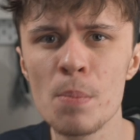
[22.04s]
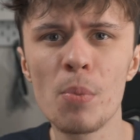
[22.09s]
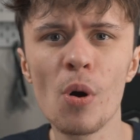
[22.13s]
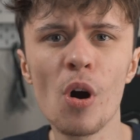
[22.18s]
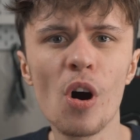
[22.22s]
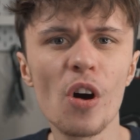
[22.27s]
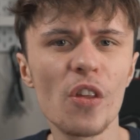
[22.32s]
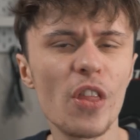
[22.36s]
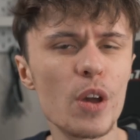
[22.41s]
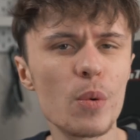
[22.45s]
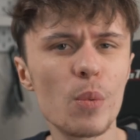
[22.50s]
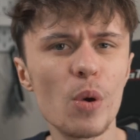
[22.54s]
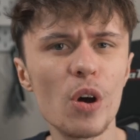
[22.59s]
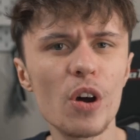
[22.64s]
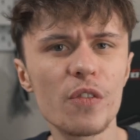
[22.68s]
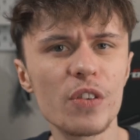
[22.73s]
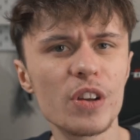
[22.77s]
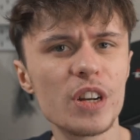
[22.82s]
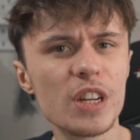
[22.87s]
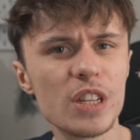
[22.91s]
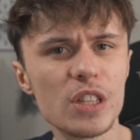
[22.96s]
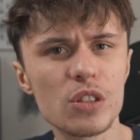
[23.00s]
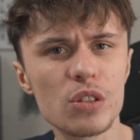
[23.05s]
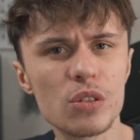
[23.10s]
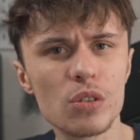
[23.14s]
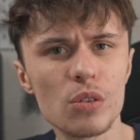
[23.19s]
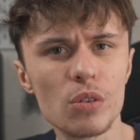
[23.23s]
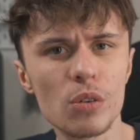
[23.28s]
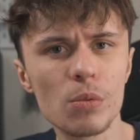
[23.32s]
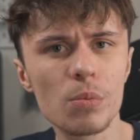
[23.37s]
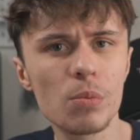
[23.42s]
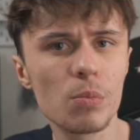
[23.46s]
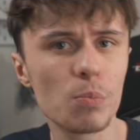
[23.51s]
But are they worth an
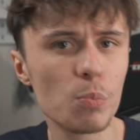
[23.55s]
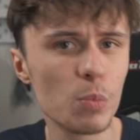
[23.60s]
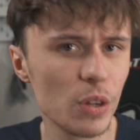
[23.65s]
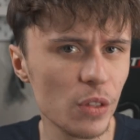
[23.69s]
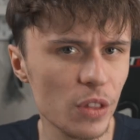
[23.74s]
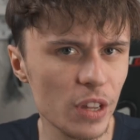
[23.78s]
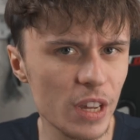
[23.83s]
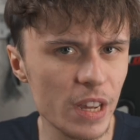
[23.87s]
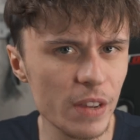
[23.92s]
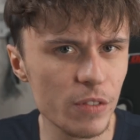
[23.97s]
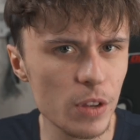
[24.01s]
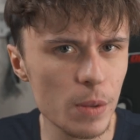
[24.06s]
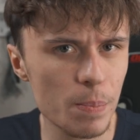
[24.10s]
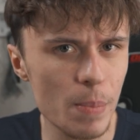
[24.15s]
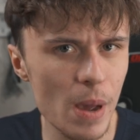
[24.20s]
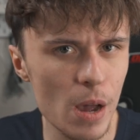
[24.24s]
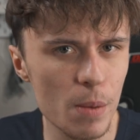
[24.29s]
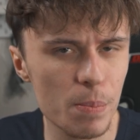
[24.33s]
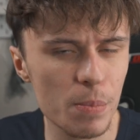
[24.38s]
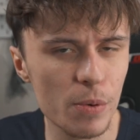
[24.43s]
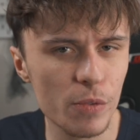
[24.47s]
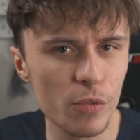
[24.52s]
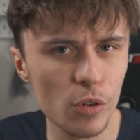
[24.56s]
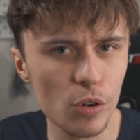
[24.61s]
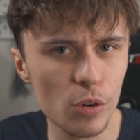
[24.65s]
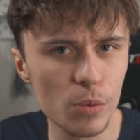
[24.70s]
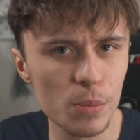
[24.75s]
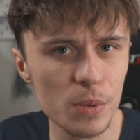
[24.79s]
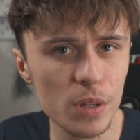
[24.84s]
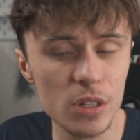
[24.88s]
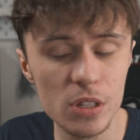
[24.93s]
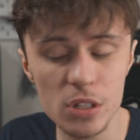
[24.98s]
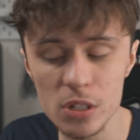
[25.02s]
install? Will they give you better
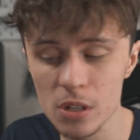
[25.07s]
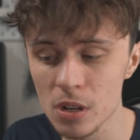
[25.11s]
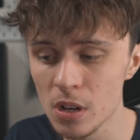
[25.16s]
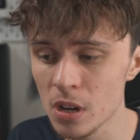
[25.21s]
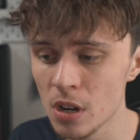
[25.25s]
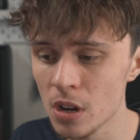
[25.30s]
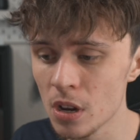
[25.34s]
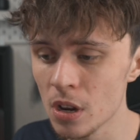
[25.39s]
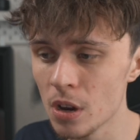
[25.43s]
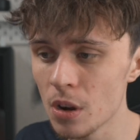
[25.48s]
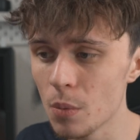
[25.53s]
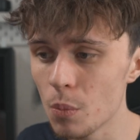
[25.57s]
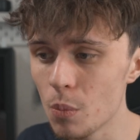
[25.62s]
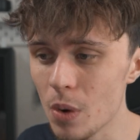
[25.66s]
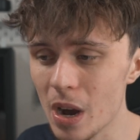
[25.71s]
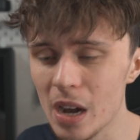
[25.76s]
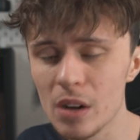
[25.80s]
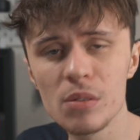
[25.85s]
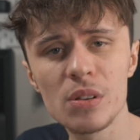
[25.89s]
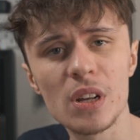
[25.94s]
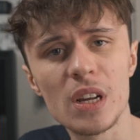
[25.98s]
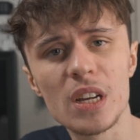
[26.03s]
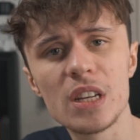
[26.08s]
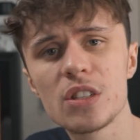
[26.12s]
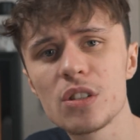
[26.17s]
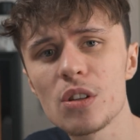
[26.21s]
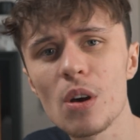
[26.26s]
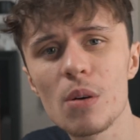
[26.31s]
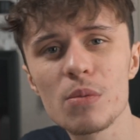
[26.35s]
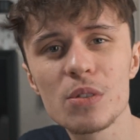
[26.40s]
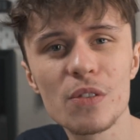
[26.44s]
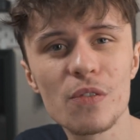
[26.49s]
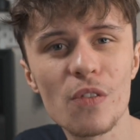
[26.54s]
performance? Well, it's
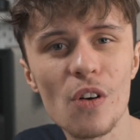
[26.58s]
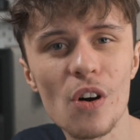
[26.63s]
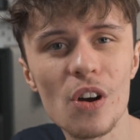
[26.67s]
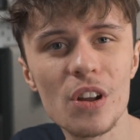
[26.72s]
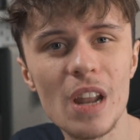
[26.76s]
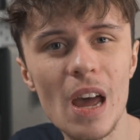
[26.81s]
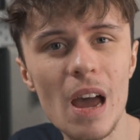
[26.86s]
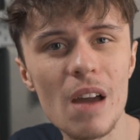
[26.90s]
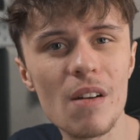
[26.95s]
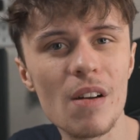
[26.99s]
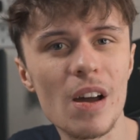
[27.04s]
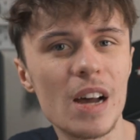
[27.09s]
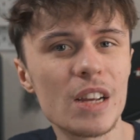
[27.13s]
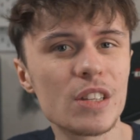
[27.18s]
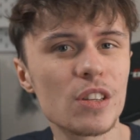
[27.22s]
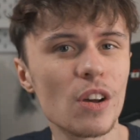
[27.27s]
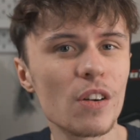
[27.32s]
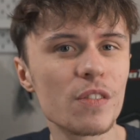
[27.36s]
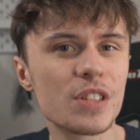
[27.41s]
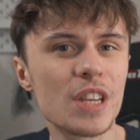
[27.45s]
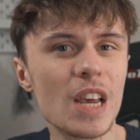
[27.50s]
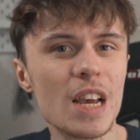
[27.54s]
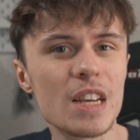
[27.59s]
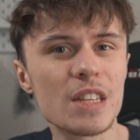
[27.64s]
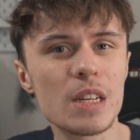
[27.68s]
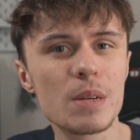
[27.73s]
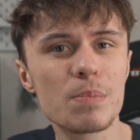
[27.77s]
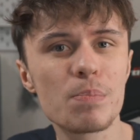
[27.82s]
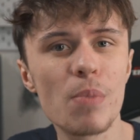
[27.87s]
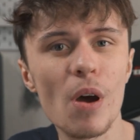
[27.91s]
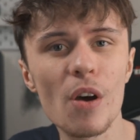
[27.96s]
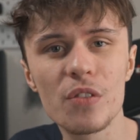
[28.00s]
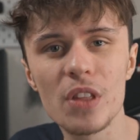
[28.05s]
time to find out, as I've
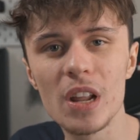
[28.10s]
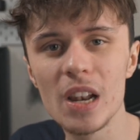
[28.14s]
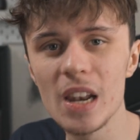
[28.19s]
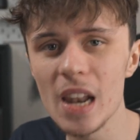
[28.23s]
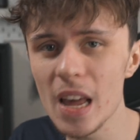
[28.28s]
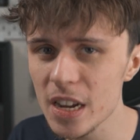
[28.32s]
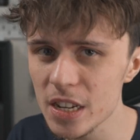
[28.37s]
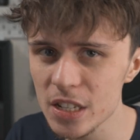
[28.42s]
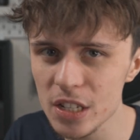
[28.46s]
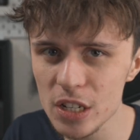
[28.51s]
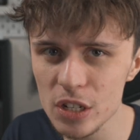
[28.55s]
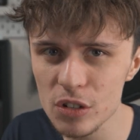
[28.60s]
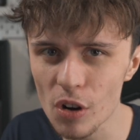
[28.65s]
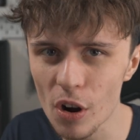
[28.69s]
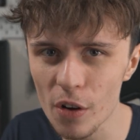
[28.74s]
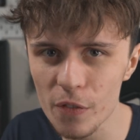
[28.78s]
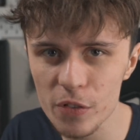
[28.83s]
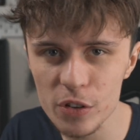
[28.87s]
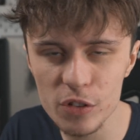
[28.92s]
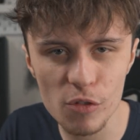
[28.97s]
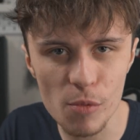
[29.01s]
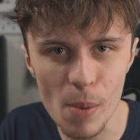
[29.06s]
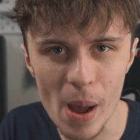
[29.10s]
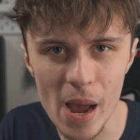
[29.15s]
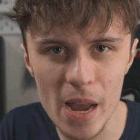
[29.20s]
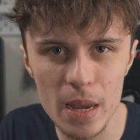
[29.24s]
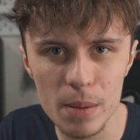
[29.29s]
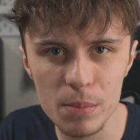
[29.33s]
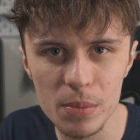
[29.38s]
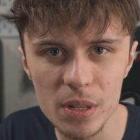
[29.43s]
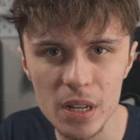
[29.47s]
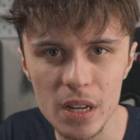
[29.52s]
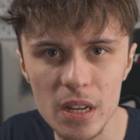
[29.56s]
tested both the legacy drivers from
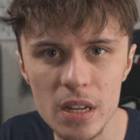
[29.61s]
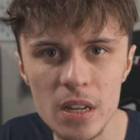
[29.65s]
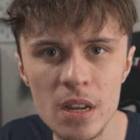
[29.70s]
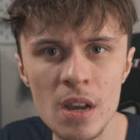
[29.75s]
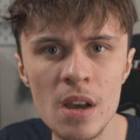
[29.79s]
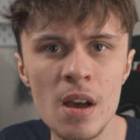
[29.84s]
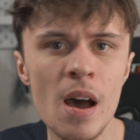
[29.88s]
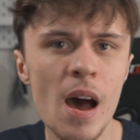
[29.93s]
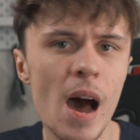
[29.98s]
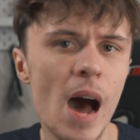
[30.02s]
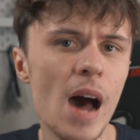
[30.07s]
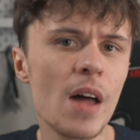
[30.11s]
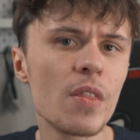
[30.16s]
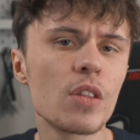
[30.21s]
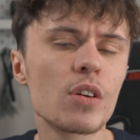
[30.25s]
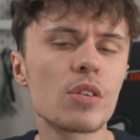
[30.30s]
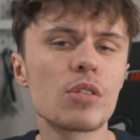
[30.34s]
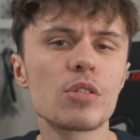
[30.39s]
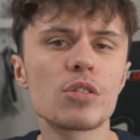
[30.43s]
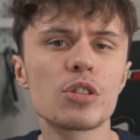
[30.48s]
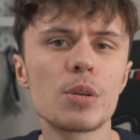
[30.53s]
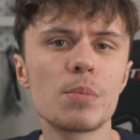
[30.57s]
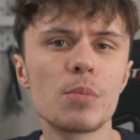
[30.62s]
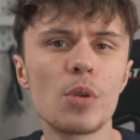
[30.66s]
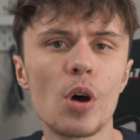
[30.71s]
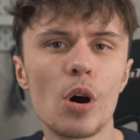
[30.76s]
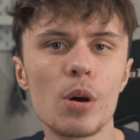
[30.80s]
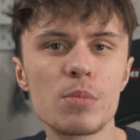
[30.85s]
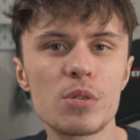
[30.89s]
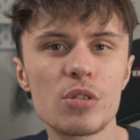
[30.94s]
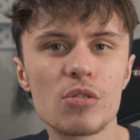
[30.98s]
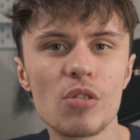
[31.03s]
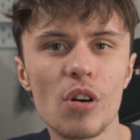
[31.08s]
AMD and the custom
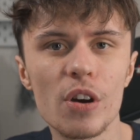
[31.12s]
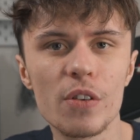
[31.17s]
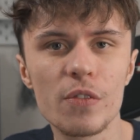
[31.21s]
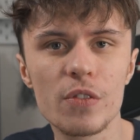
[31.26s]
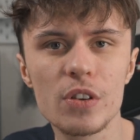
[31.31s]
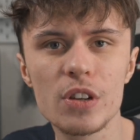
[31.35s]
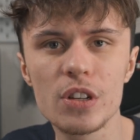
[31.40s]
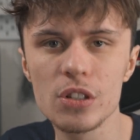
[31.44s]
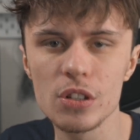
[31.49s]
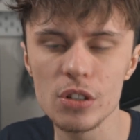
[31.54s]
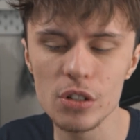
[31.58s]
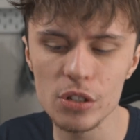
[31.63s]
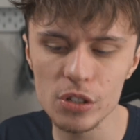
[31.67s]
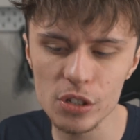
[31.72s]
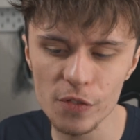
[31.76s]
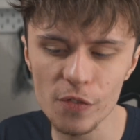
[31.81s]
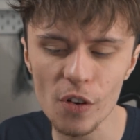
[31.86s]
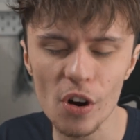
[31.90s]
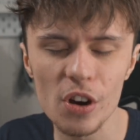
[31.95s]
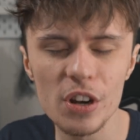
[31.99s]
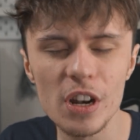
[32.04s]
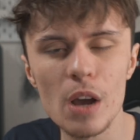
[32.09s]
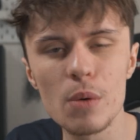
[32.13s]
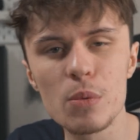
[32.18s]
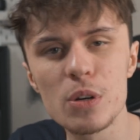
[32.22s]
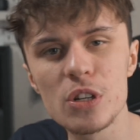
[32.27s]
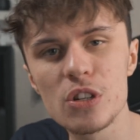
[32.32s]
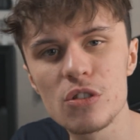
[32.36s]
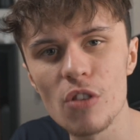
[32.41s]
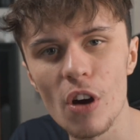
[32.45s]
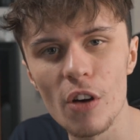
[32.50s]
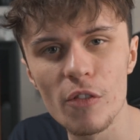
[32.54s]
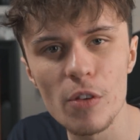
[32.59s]
NIMEZ drivers to find out
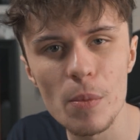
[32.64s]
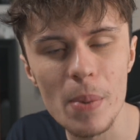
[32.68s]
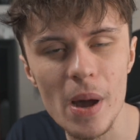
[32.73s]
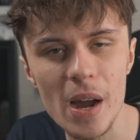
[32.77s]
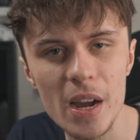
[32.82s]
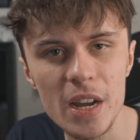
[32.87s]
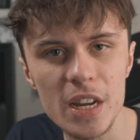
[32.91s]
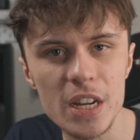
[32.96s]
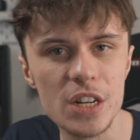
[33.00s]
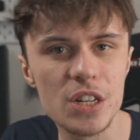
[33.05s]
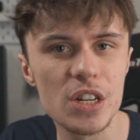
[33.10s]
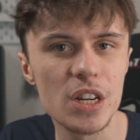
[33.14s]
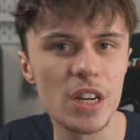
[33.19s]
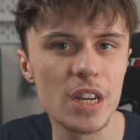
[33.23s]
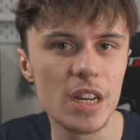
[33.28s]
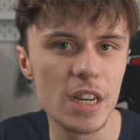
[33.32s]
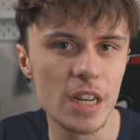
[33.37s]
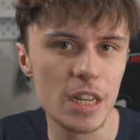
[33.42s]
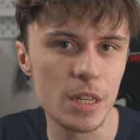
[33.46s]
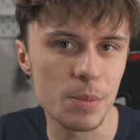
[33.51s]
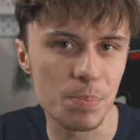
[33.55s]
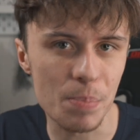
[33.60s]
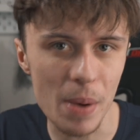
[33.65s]
which driver package is